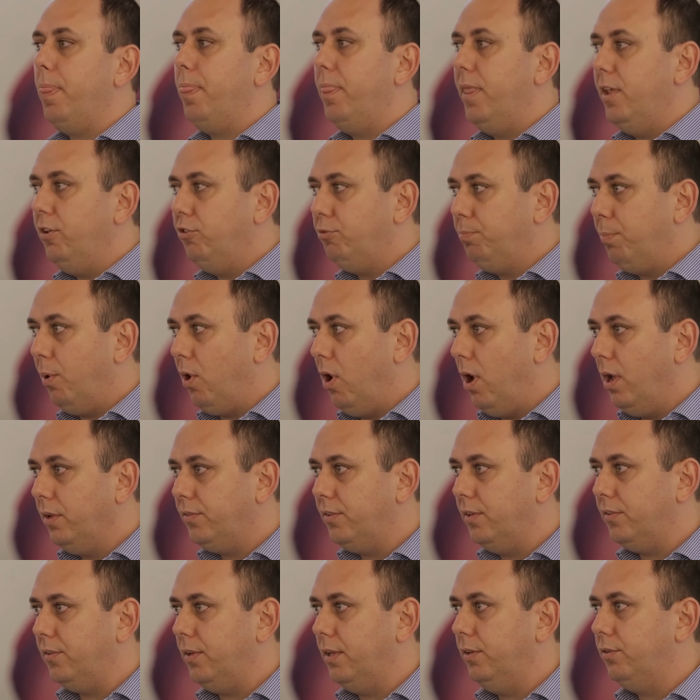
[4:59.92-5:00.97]
This
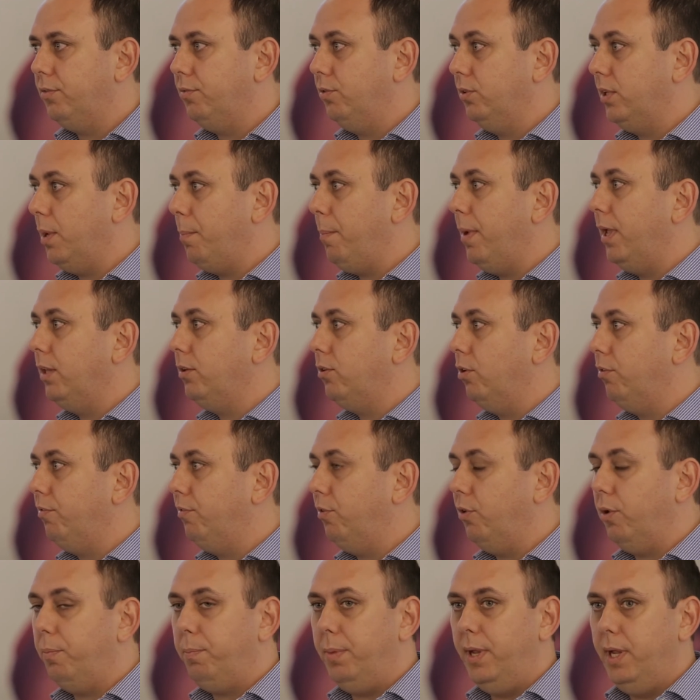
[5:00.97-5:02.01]
process is fundamental
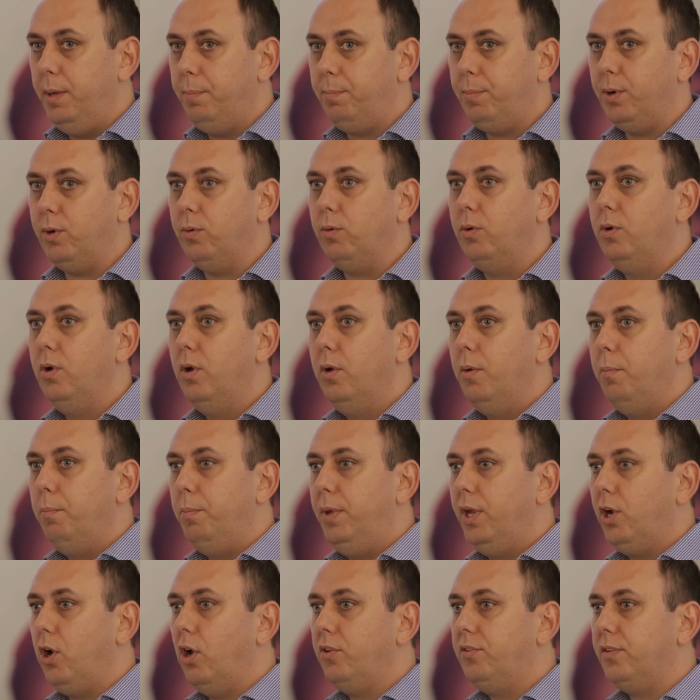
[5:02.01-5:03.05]
for people
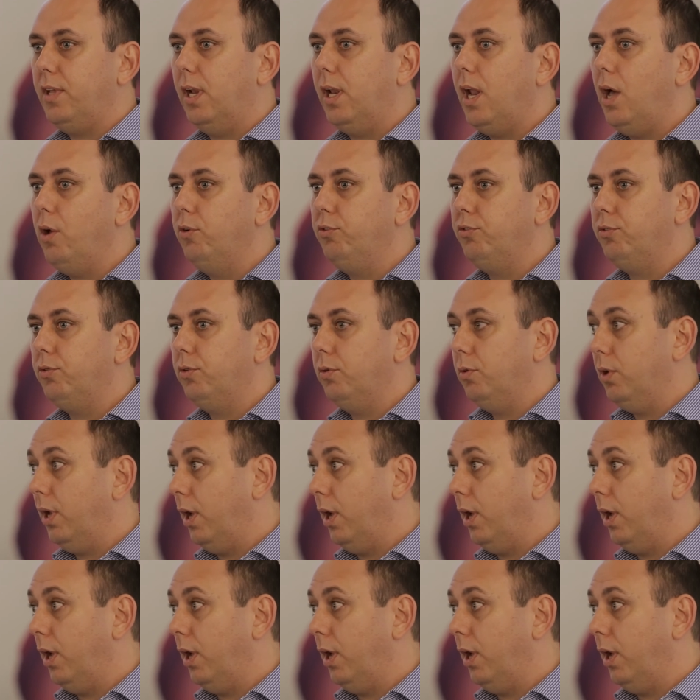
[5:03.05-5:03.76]
because it allows